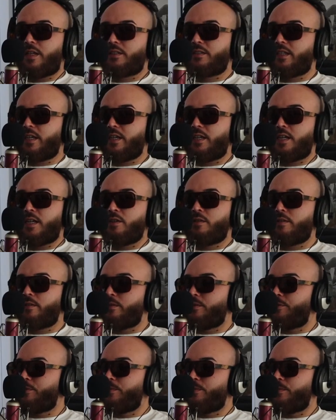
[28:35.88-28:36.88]
it? That's like uh,
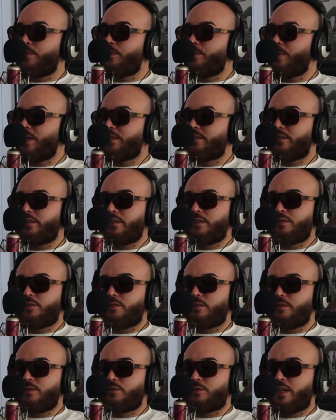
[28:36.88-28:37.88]
you're you're basically
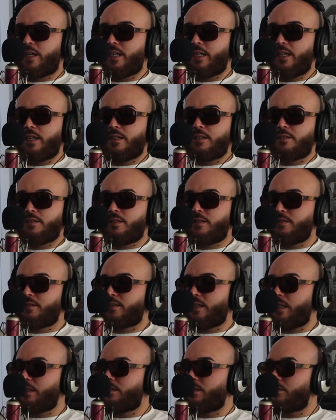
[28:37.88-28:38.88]
trying to get into the
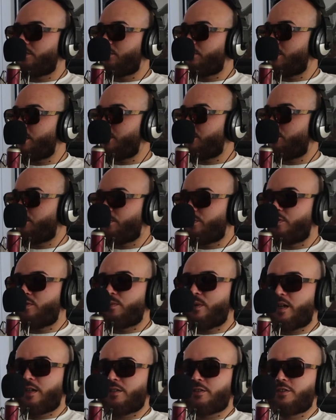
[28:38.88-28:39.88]
same situation with
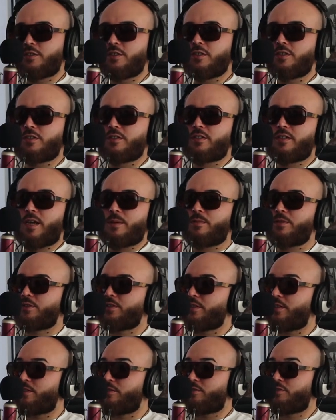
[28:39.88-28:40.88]
Tupac and Suge type of shit.